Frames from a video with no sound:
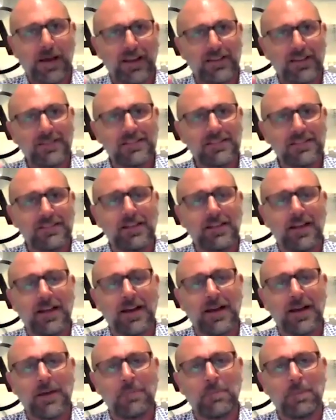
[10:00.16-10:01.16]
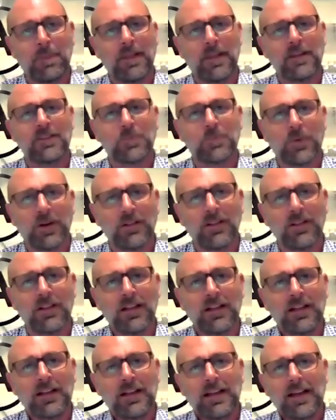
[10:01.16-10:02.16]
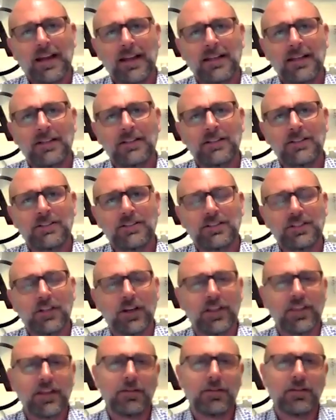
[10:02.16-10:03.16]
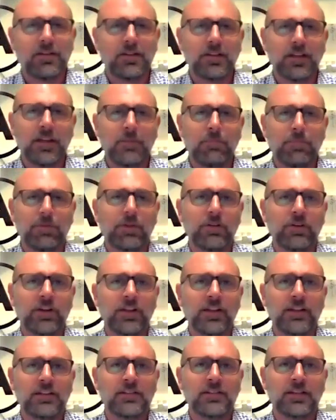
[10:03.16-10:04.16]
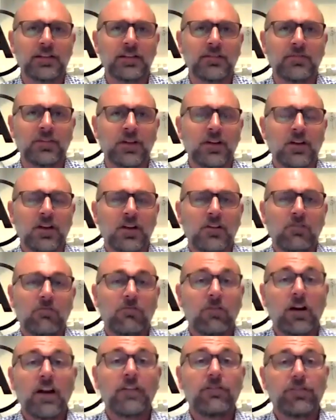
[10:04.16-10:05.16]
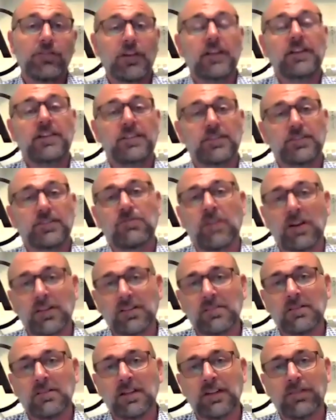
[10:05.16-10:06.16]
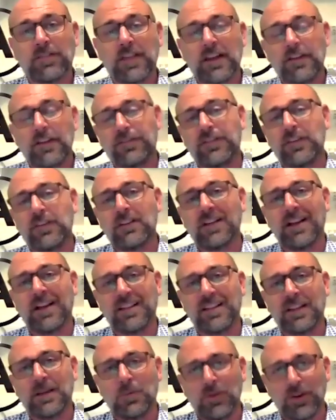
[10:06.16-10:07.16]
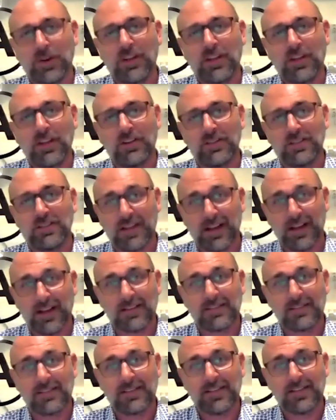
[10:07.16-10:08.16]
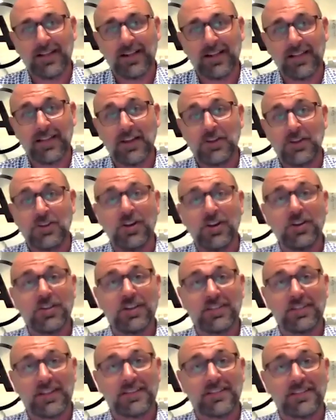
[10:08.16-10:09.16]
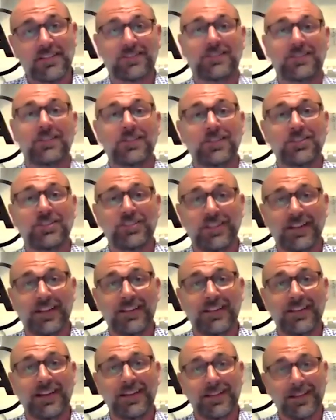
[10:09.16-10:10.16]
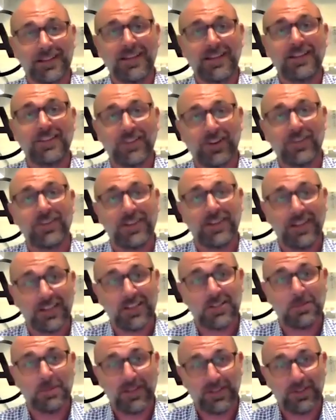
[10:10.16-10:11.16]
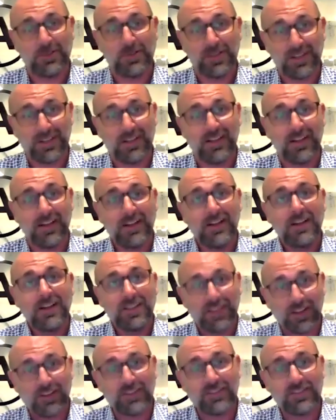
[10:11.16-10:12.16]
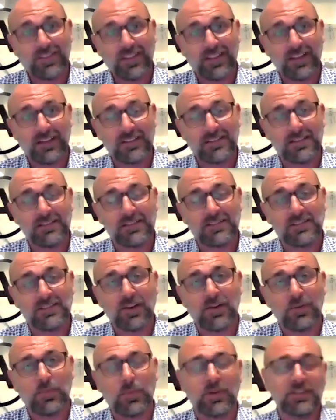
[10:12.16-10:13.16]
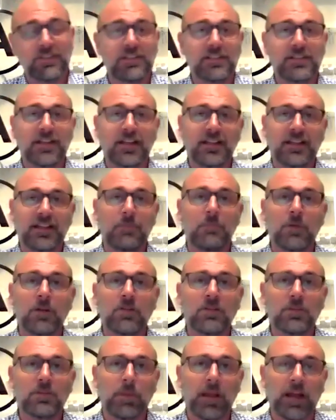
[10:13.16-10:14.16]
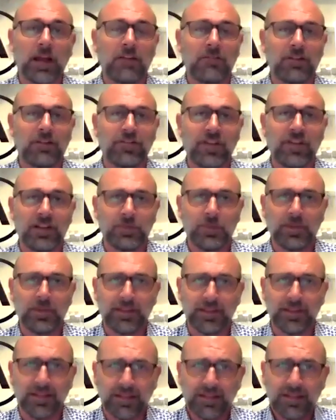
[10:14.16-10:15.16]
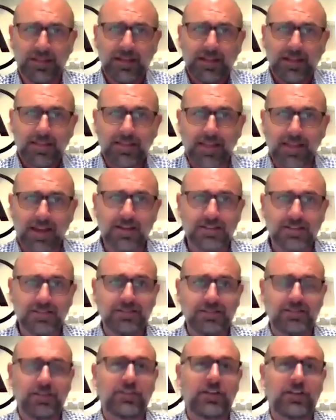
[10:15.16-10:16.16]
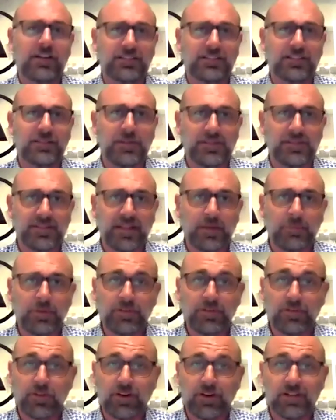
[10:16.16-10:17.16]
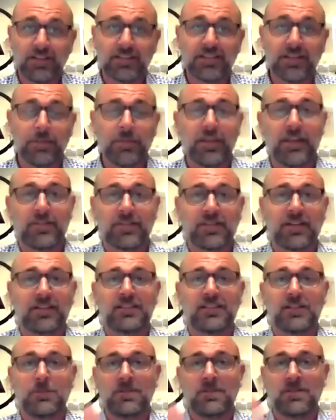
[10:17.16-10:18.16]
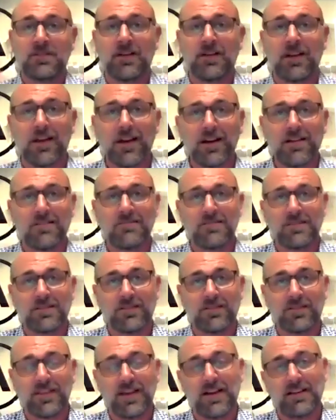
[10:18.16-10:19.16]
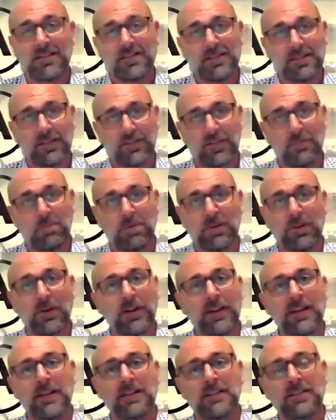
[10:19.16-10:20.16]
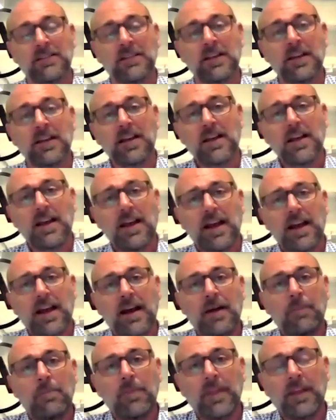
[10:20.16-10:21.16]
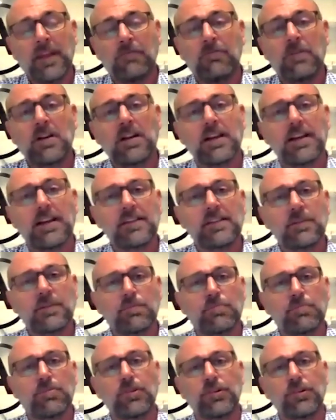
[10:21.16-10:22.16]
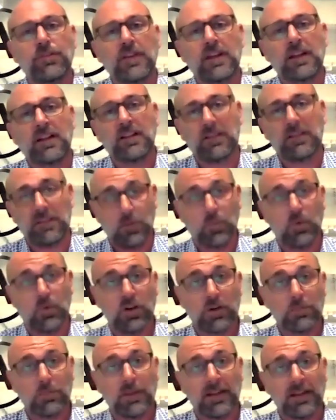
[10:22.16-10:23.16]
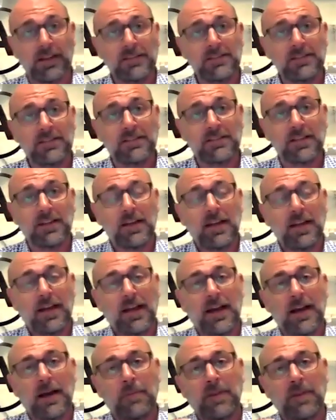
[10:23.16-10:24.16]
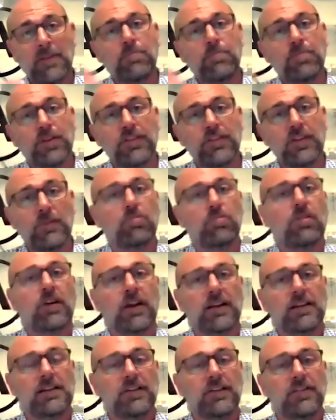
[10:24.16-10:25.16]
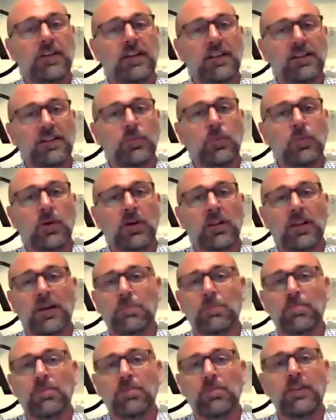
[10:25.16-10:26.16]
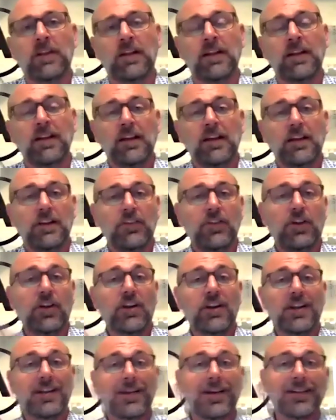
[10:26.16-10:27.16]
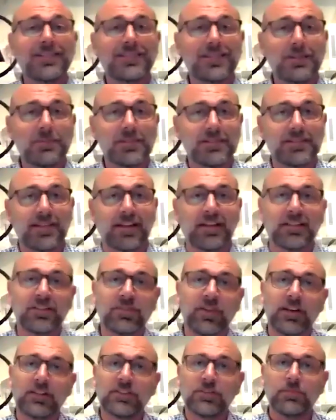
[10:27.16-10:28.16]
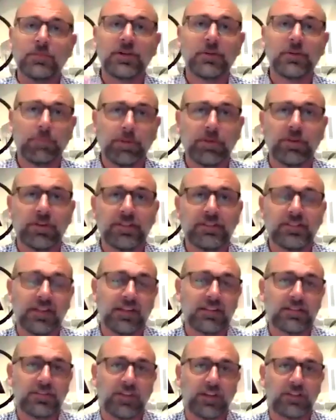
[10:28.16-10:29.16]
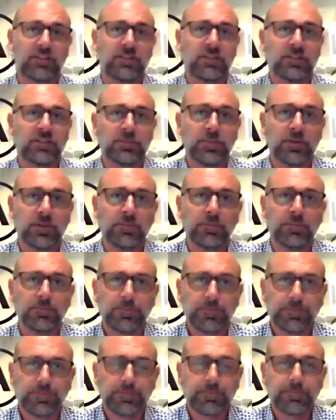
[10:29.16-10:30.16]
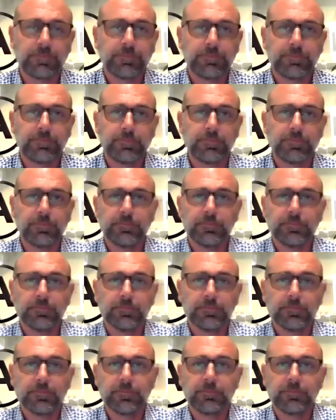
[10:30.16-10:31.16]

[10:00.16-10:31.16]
balance um, as well. And you know, I think employees are rightfully disgruntled if they feel like they're working on tasks that they know that there's a solution out there that they don't need to be doing those things. And so once you take that multiplier effect with the thousands of customers that we've got, and some of these customers have got hundreds of thousands of employees, um, it really is improving the workplace, um, improving productivity as well, and improving not only customer satisfaction, but employee satisfaction as well. Yeah, it's